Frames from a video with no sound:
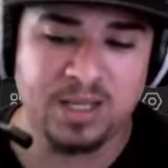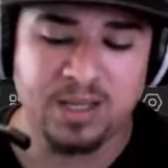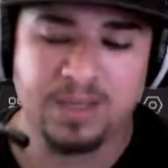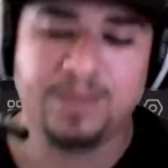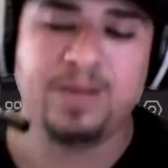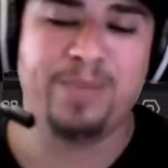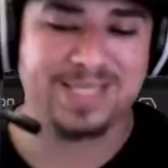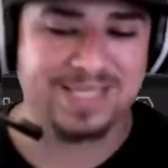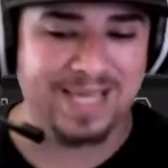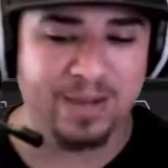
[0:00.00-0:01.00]
a bit
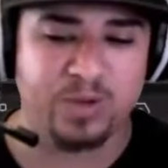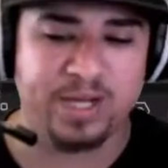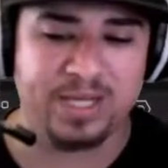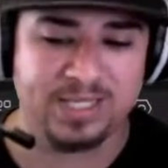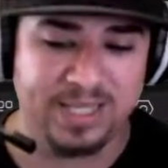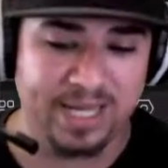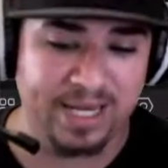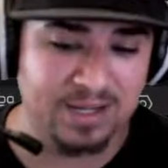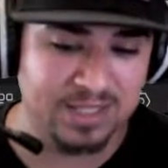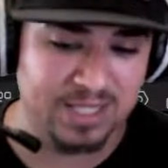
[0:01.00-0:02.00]
sideways. Then it
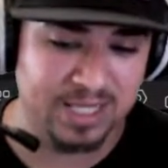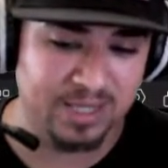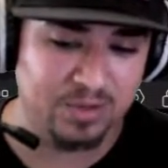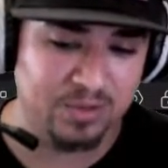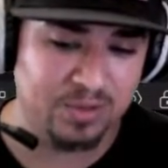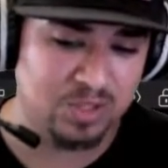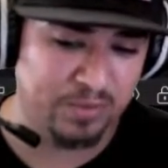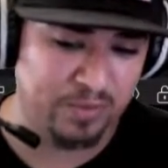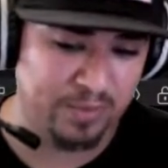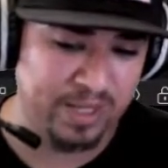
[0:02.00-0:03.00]
continued. So
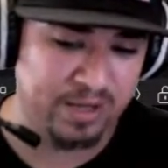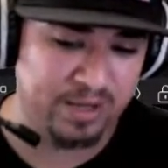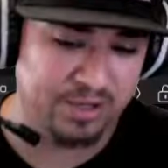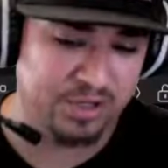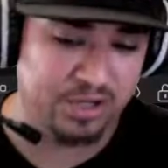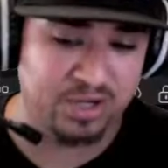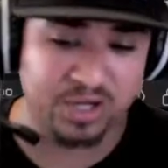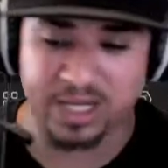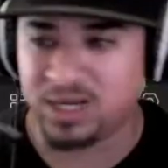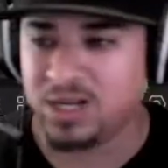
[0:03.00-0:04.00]
from here, you could
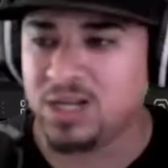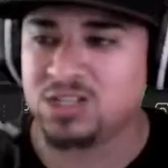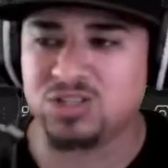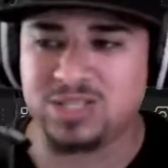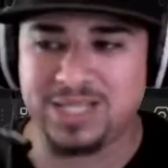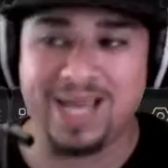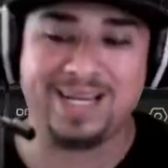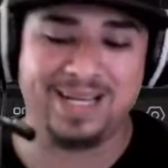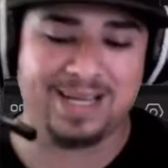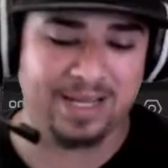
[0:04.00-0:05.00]
connect. So
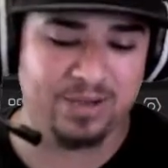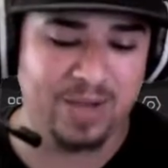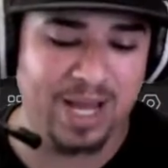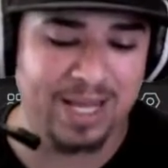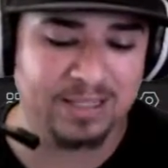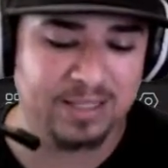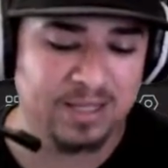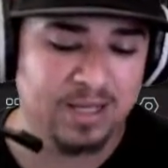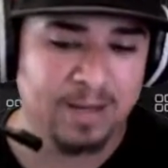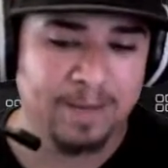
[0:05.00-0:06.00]
technically, you had like,
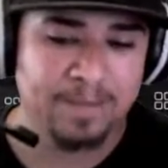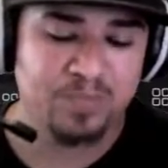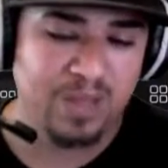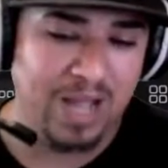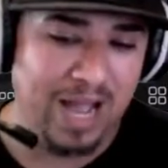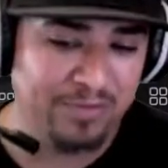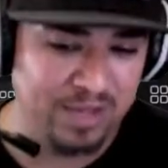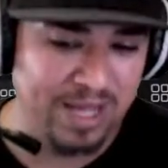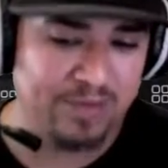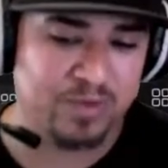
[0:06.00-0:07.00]
after
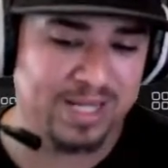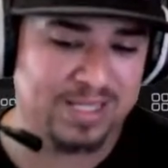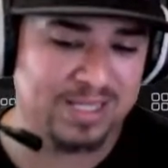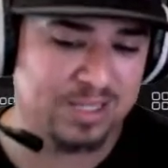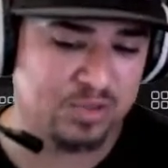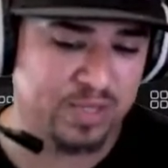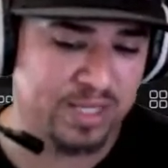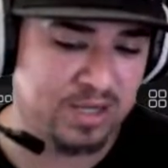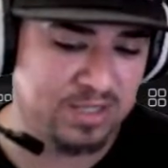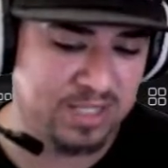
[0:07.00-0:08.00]
that rest, the trend
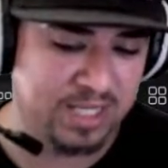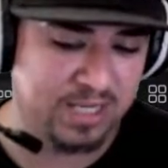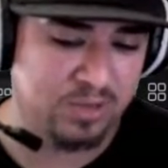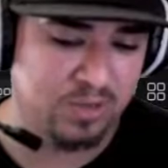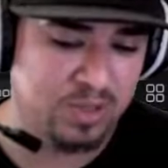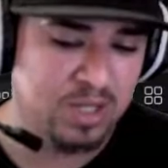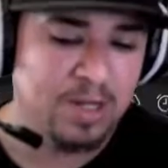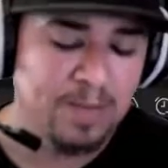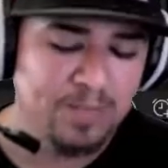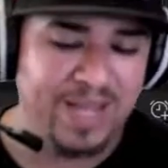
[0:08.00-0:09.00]
continued.
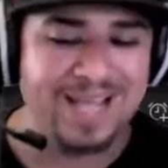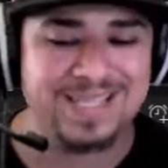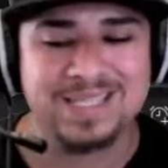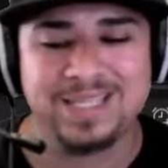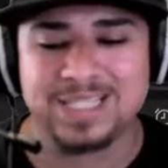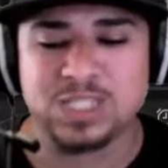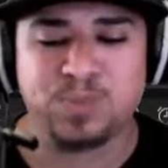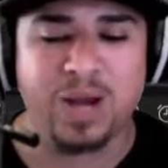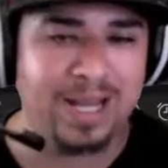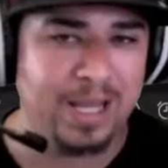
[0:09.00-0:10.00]
This is
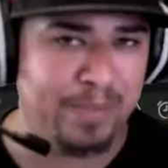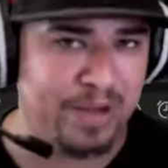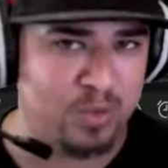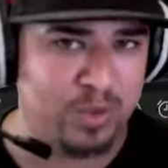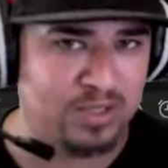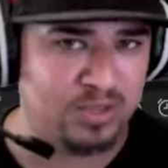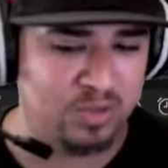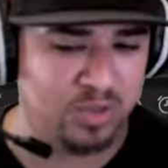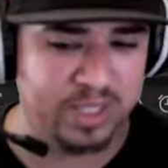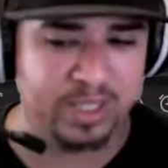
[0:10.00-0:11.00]
probably a better way to
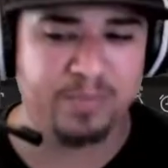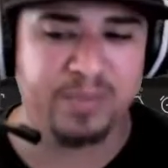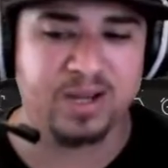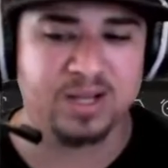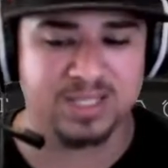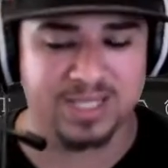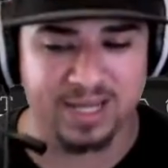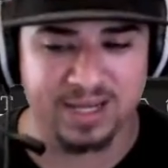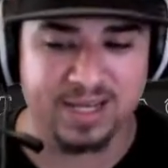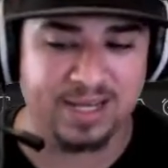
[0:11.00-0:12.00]
do it, because
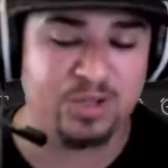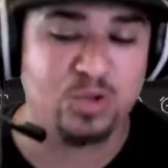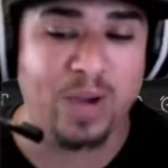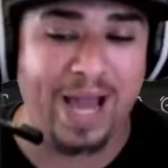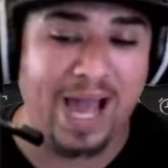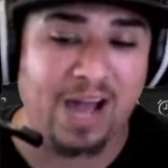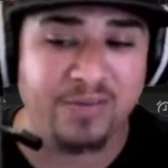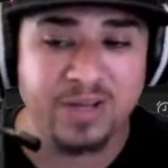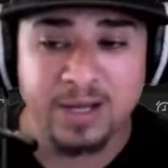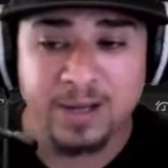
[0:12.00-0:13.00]
technically you have
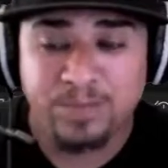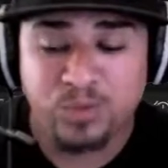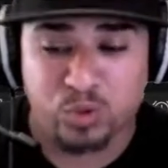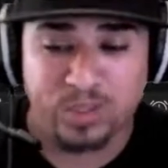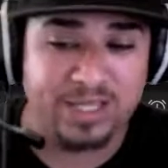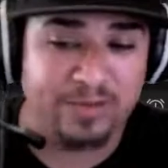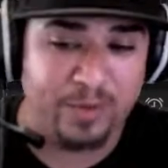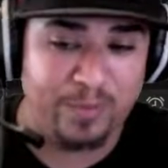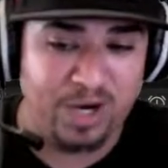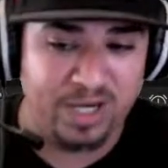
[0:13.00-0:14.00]
3 different
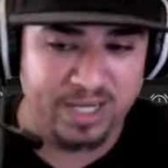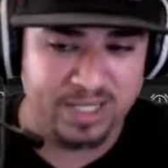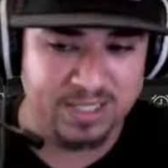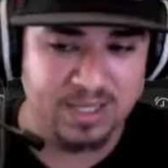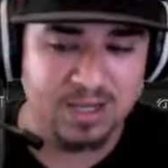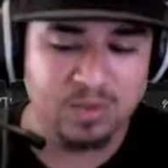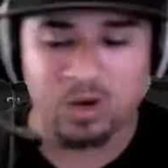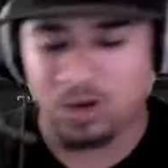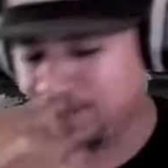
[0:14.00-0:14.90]
markets. Well,